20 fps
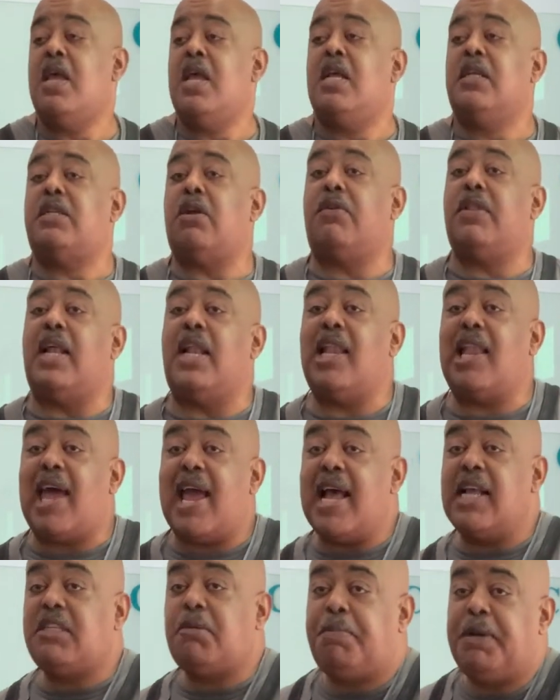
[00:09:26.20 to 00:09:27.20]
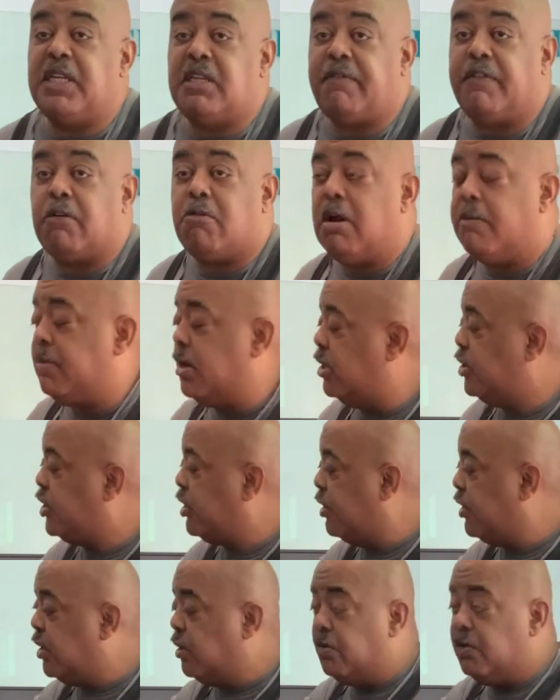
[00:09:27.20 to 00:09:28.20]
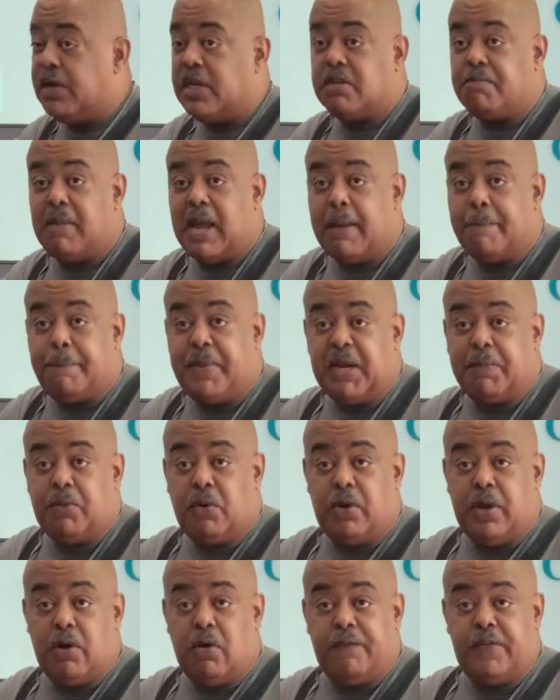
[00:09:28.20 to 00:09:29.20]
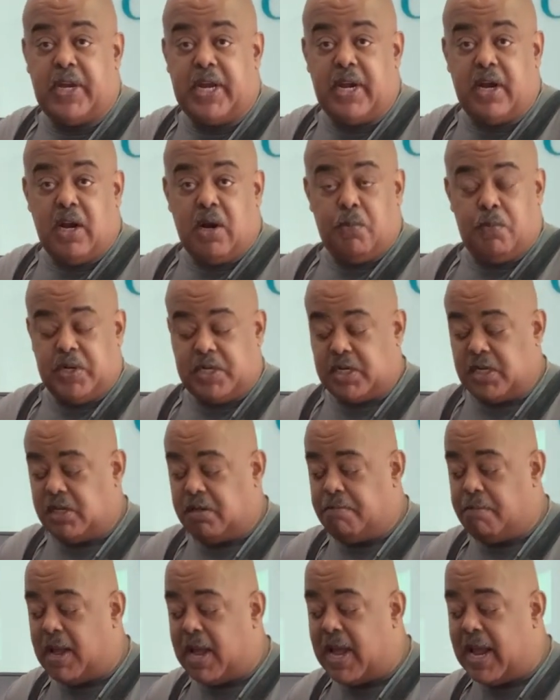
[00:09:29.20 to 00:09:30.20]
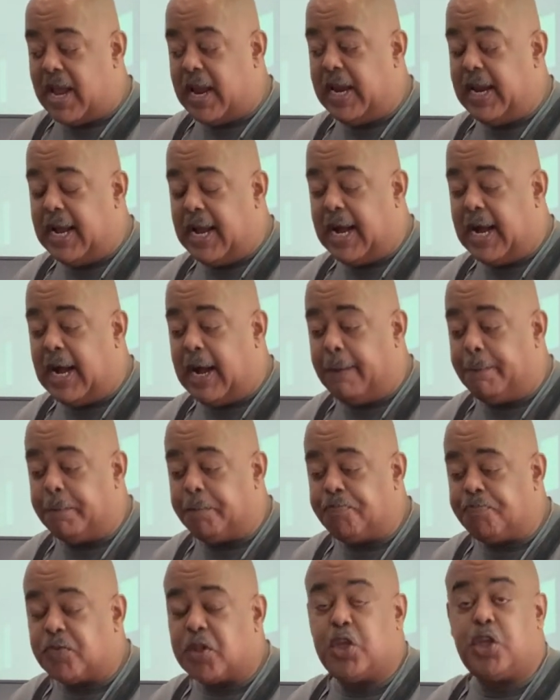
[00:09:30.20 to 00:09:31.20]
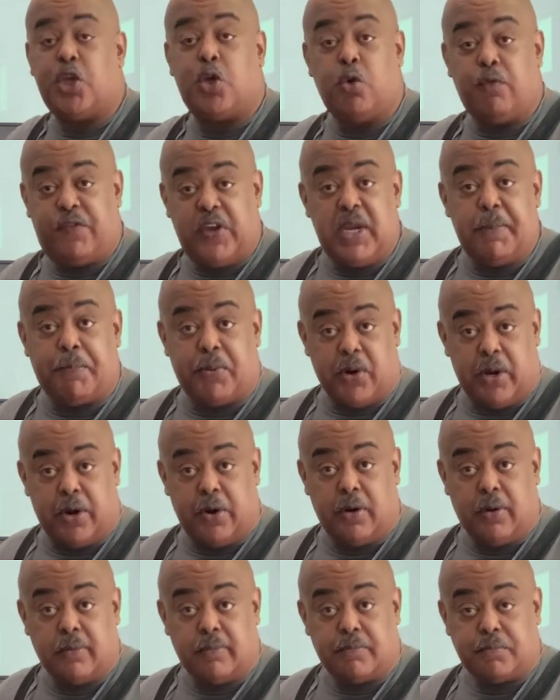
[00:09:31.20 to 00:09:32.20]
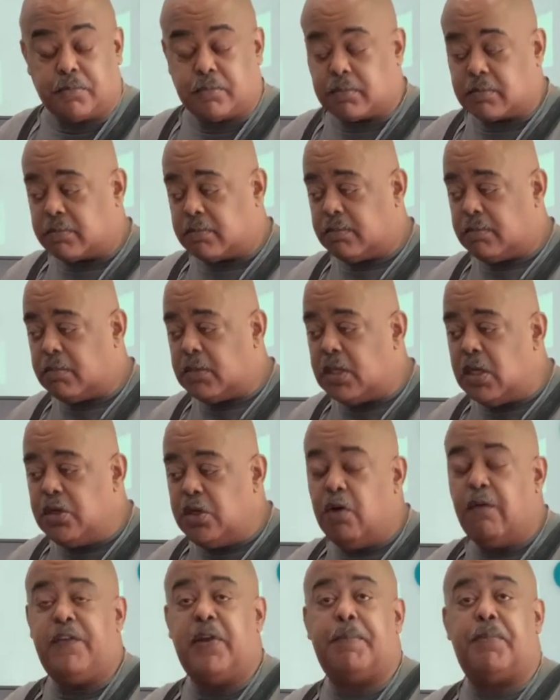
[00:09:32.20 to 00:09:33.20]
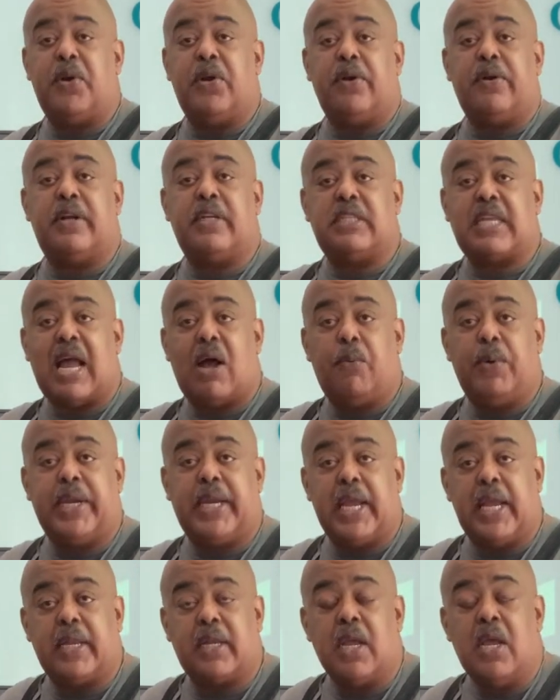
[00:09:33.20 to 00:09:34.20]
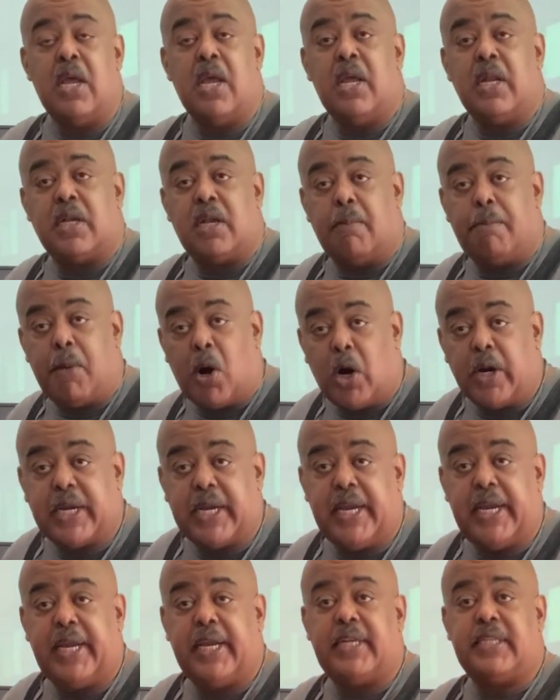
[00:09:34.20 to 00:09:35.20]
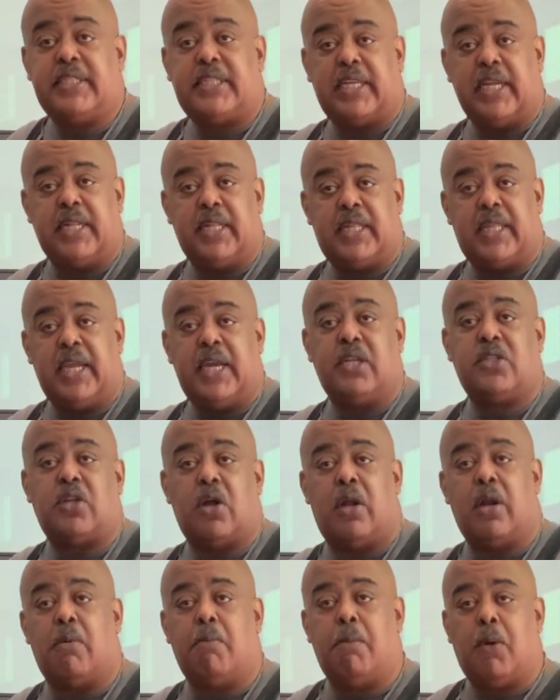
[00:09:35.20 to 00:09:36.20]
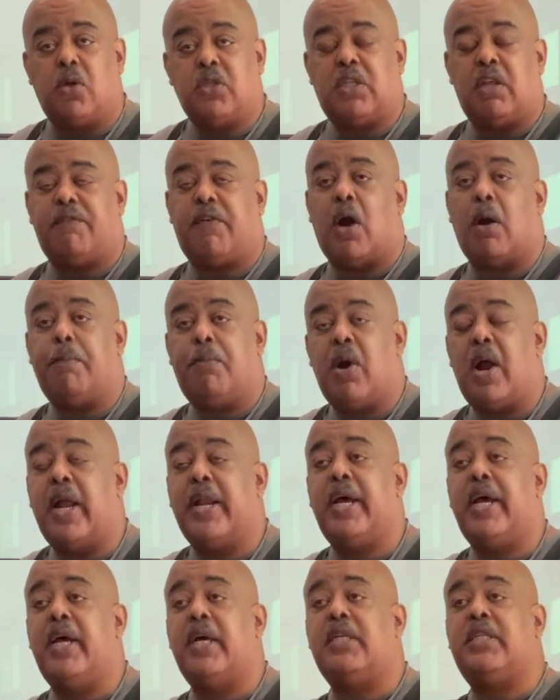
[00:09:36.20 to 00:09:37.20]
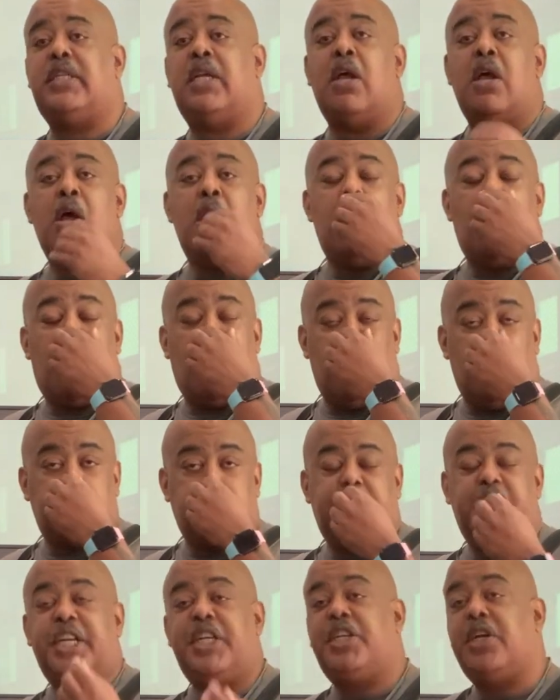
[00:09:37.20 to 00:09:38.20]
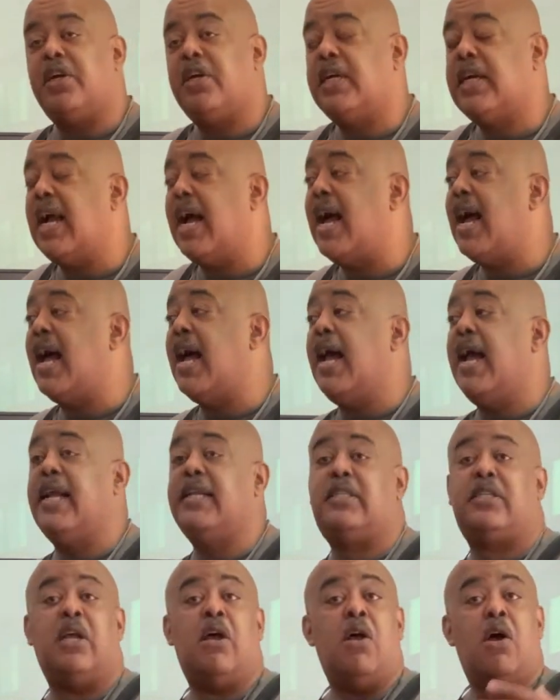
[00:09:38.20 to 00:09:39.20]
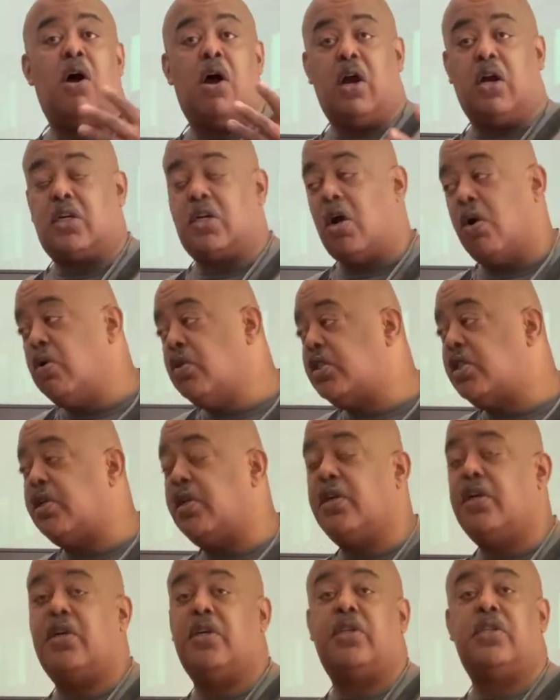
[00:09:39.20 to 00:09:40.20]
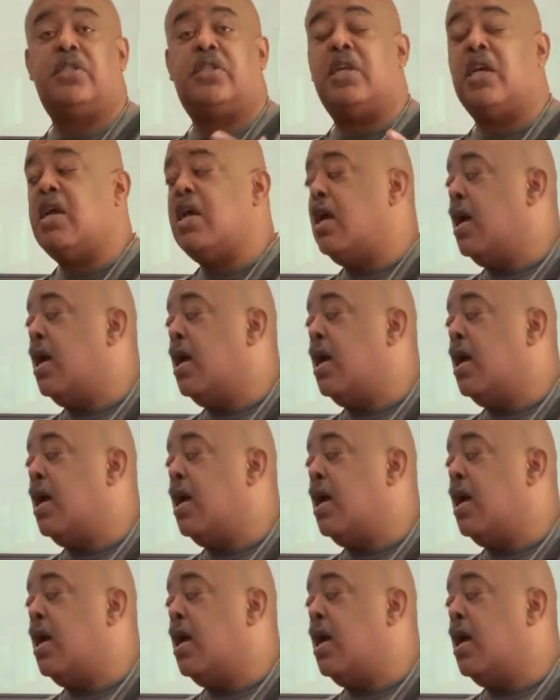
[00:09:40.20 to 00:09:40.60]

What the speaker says: So the last piece of equipment I'll show you is my big boy over here, which is my UV printer. The UV printer is how we get the markings and things on most of our products, our t-shirt guides, our coasters.